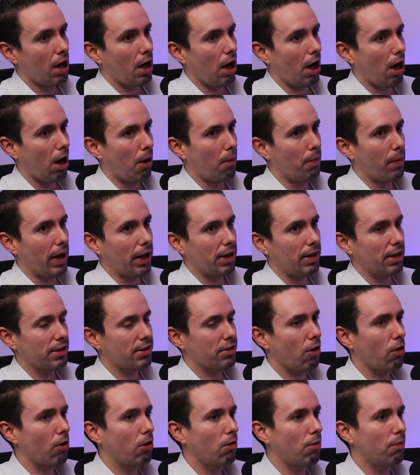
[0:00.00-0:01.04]
And
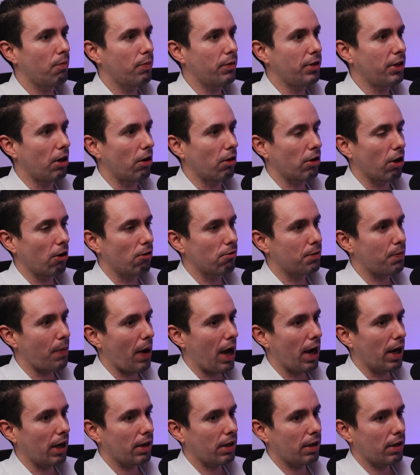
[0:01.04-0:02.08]
this all, goes
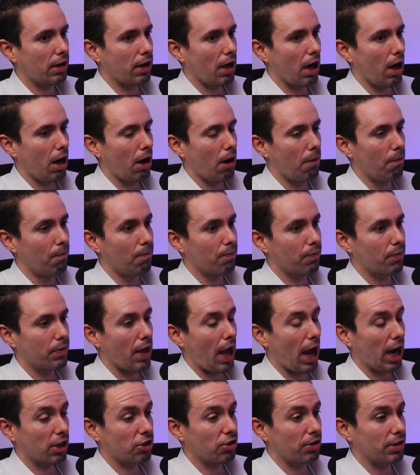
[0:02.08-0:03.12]
back
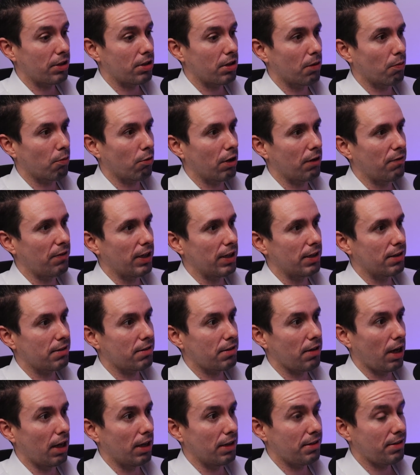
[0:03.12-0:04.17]
actually to the
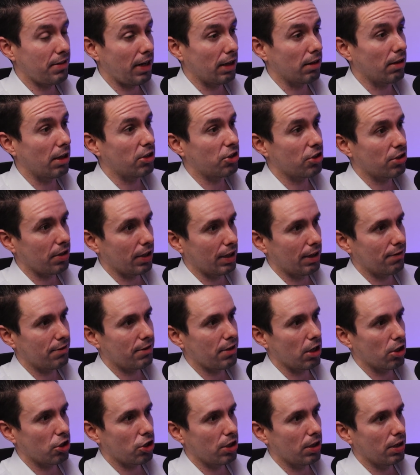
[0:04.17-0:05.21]
previous state legislative
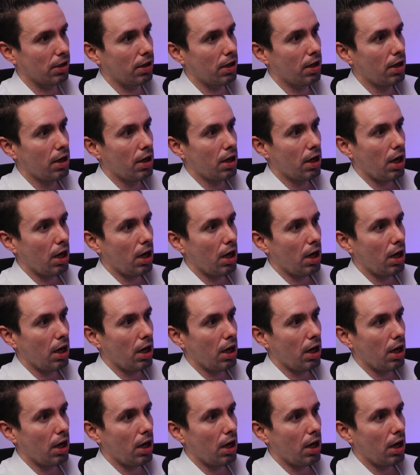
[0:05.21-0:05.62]
session.